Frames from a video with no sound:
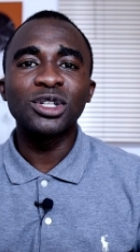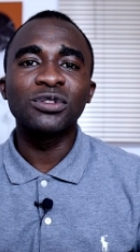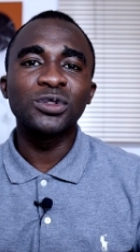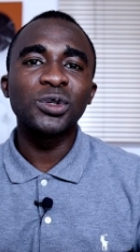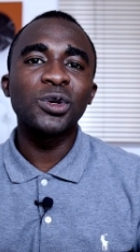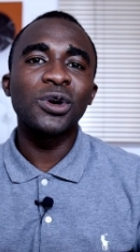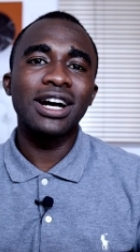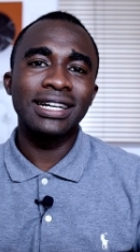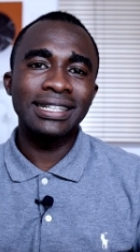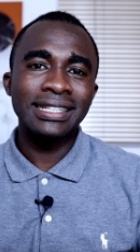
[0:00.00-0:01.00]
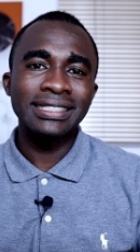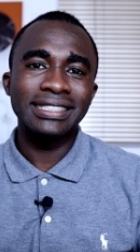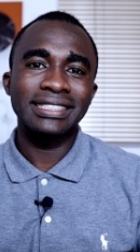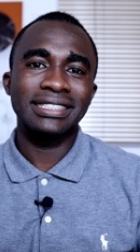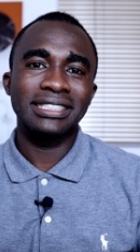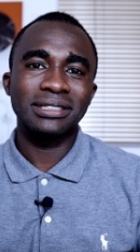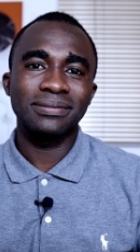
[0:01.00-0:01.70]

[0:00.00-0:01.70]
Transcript: of Google Analytics.